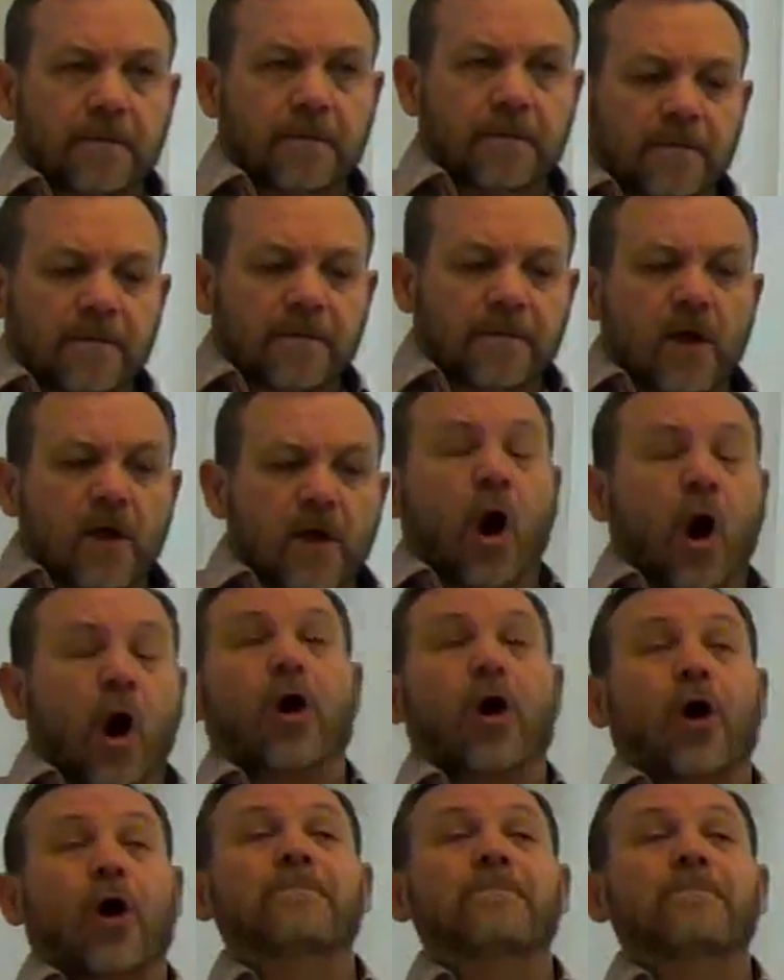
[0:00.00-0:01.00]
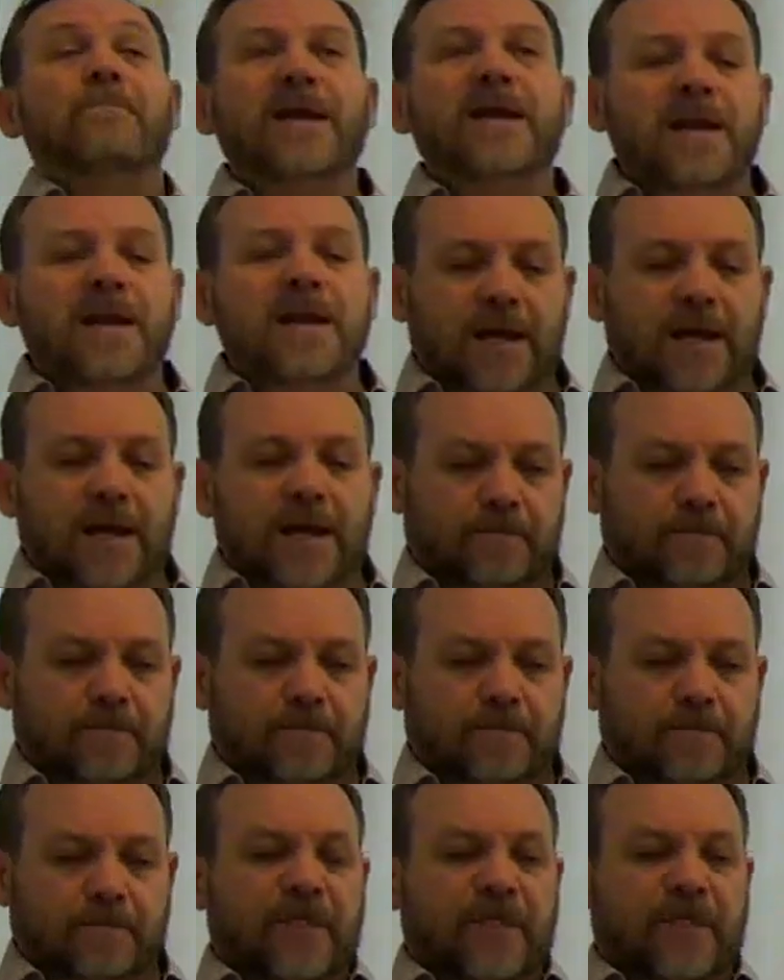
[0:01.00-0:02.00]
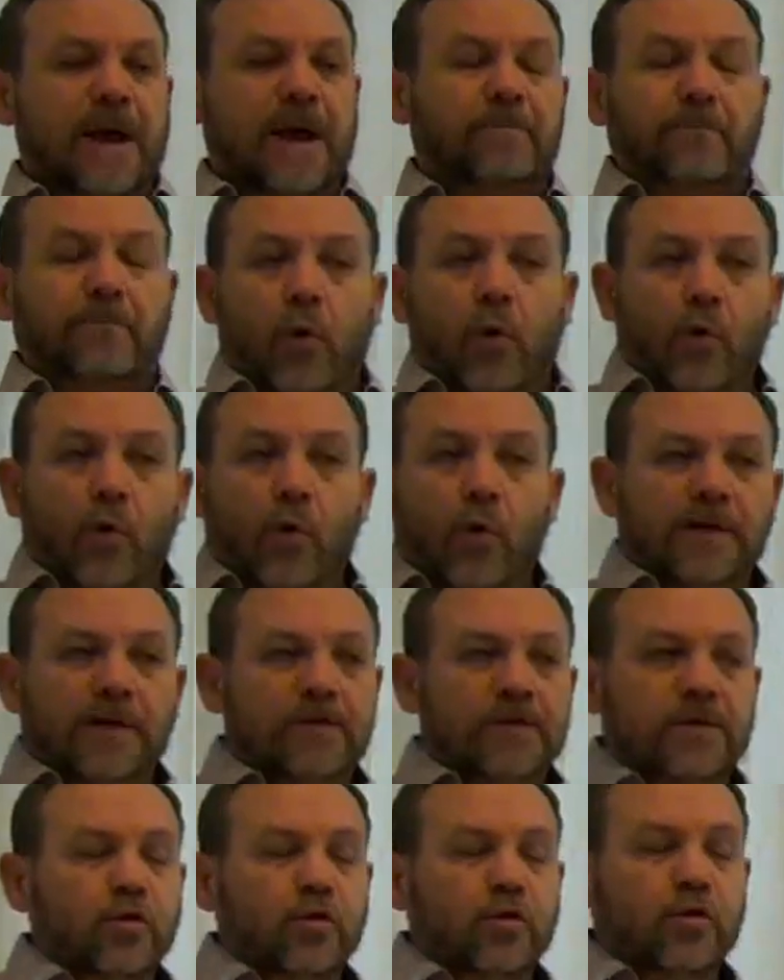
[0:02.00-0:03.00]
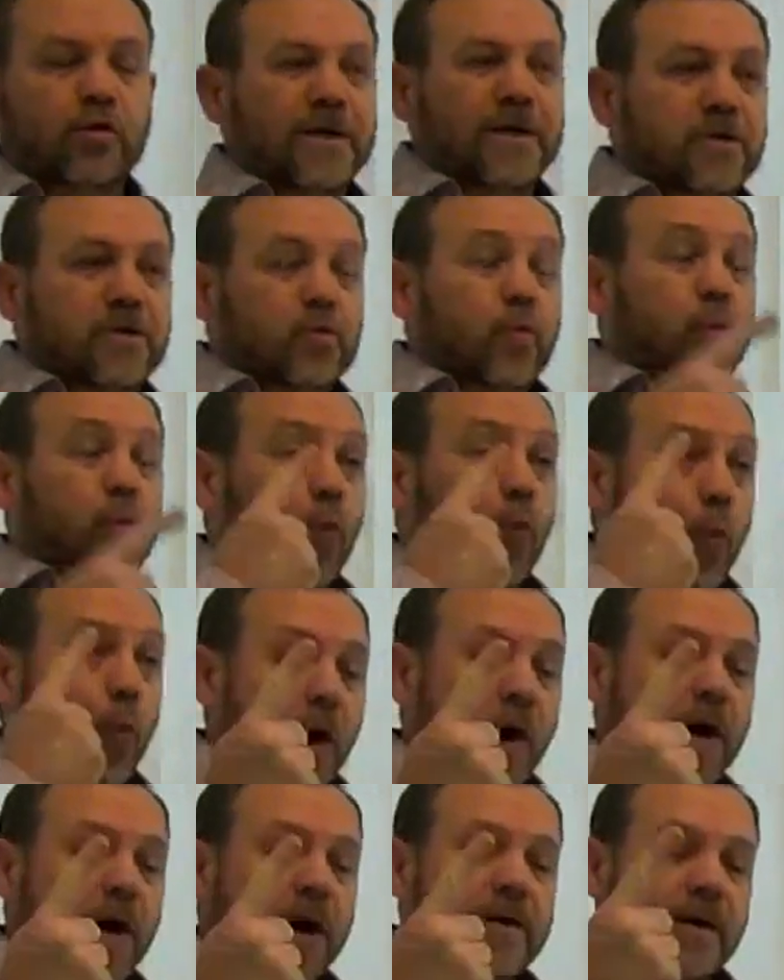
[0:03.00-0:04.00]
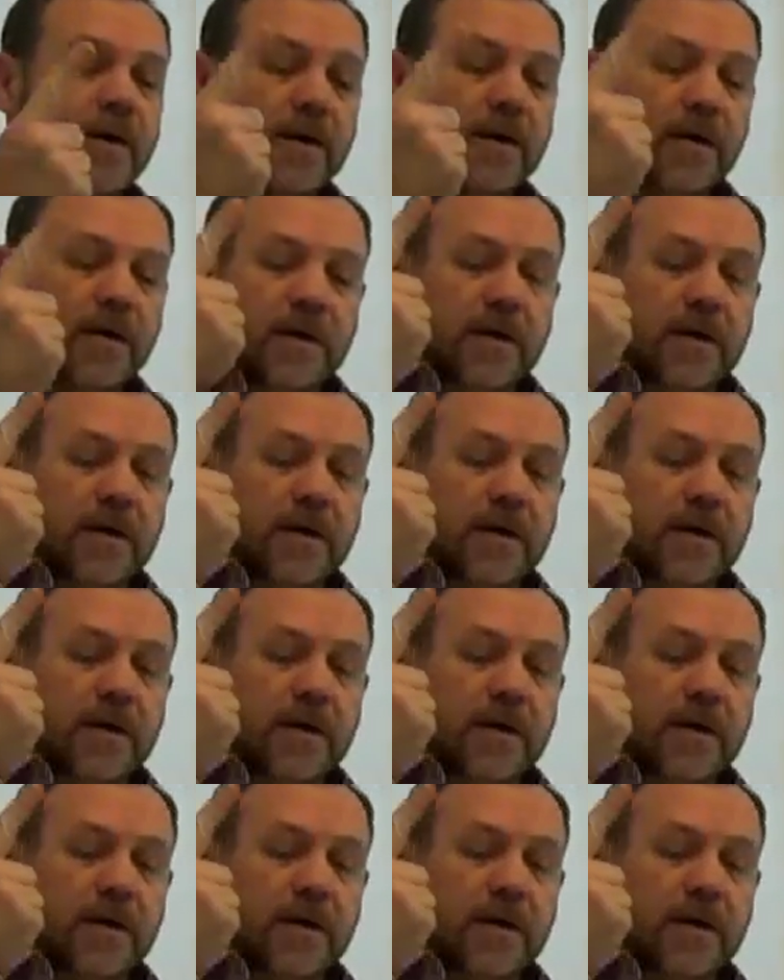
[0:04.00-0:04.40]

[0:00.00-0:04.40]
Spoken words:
there are many that point to this one